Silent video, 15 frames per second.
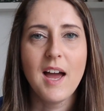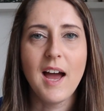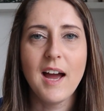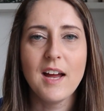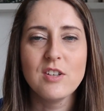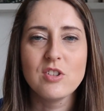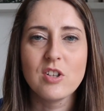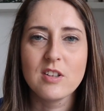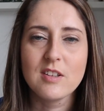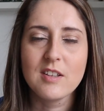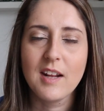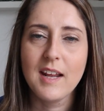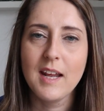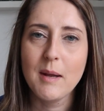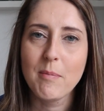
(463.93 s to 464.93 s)
and just
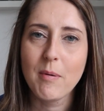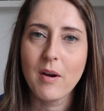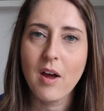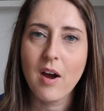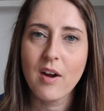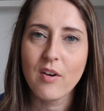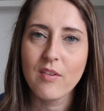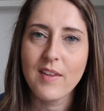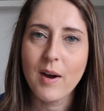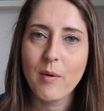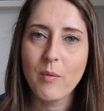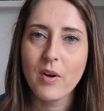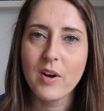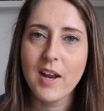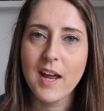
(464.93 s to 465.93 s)
keep an eye on that
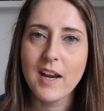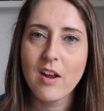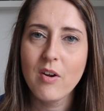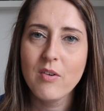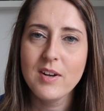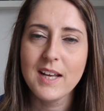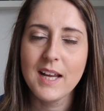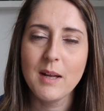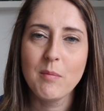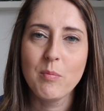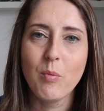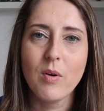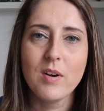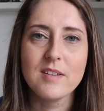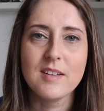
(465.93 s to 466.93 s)
one and only keep
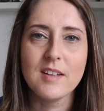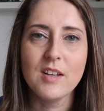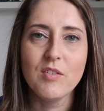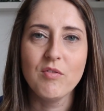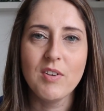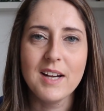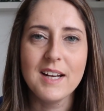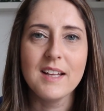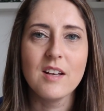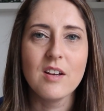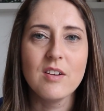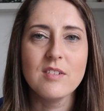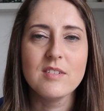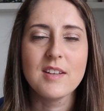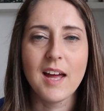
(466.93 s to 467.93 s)
ones that you really
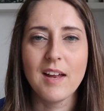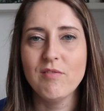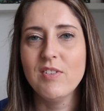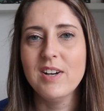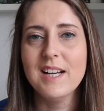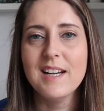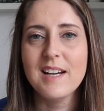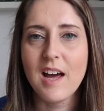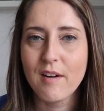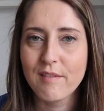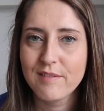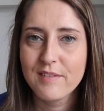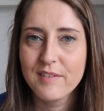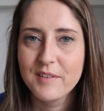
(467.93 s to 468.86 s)
use and really love.